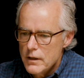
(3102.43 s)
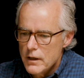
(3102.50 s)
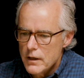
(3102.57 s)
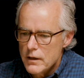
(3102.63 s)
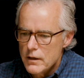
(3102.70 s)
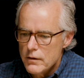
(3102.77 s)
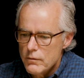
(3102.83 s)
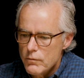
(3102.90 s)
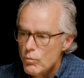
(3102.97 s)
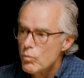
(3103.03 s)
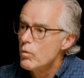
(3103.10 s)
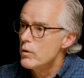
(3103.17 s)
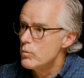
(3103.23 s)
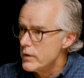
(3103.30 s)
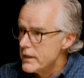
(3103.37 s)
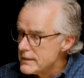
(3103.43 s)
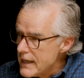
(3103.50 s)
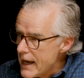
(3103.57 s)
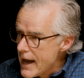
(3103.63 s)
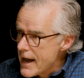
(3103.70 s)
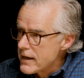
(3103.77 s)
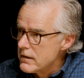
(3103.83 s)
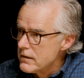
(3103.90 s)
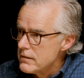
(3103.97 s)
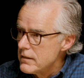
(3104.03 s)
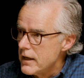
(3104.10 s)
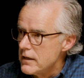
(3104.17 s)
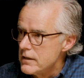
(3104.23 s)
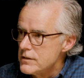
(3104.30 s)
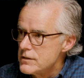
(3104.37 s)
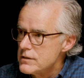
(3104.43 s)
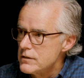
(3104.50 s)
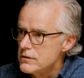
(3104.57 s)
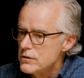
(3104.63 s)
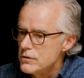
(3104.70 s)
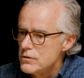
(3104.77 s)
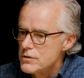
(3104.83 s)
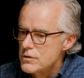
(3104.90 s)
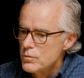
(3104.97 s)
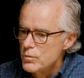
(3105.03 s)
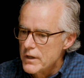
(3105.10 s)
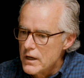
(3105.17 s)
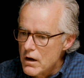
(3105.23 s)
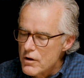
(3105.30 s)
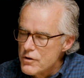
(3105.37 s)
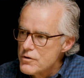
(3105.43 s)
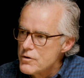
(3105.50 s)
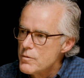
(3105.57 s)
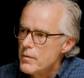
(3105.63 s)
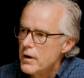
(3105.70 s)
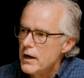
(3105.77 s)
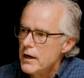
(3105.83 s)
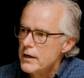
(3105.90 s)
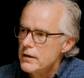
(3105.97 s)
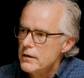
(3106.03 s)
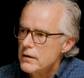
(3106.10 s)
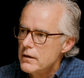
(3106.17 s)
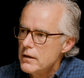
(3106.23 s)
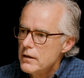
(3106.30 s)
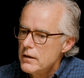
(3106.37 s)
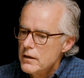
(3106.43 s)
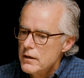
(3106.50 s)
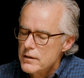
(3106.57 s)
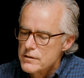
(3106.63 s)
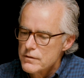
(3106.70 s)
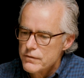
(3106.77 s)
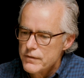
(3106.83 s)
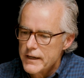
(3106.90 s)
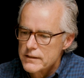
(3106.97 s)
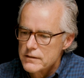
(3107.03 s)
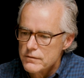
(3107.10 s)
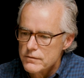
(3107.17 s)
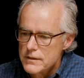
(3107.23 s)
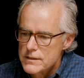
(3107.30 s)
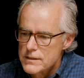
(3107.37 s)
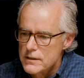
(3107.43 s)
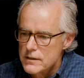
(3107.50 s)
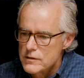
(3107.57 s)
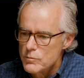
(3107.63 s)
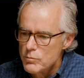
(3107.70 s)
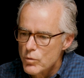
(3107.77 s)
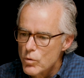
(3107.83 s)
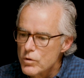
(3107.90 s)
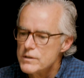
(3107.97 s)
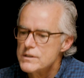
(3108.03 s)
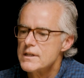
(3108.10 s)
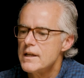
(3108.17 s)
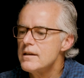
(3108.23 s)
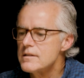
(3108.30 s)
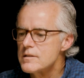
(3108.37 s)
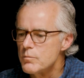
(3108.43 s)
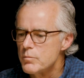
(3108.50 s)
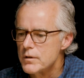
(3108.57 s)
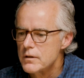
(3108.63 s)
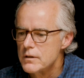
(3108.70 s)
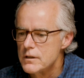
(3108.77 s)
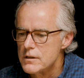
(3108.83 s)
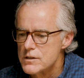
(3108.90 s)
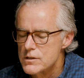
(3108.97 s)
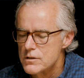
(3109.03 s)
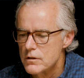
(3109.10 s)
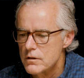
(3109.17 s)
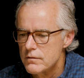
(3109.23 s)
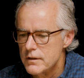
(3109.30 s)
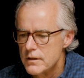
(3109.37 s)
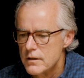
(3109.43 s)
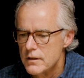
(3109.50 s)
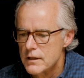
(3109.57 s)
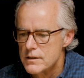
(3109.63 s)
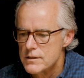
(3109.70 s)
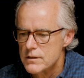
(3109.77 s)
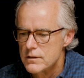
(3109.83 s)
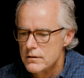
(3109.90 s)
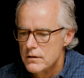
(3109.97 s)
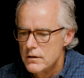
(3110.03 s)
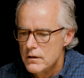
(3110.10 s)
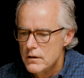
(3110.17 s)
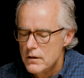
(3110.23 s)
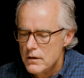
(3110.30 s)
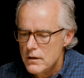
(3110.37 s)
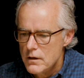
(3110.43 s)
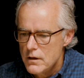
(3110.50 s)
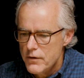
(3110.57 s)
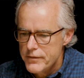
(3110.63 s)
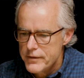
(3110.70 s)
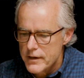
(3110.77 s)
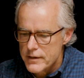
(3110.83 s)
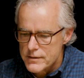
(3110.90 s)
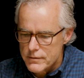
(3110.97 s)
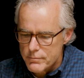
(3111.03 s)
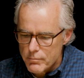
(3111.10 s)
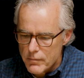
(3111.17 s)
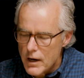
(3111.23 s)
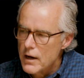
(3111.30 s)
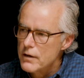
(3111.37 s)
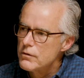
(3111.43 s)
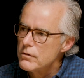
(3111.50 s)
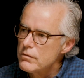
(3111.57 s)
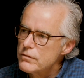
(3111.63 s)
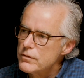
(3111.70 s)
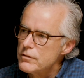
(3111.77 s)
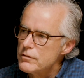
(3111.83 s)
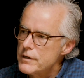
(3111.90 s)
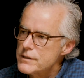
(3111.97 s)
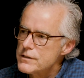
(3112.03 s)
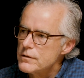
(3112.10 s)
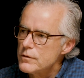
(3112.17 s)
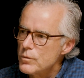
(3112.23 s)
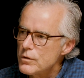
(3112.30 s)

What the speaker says: And when we attack that institution, we undermine its effectiveness and its importance and its ability to serve, I think, as a model for the rest of the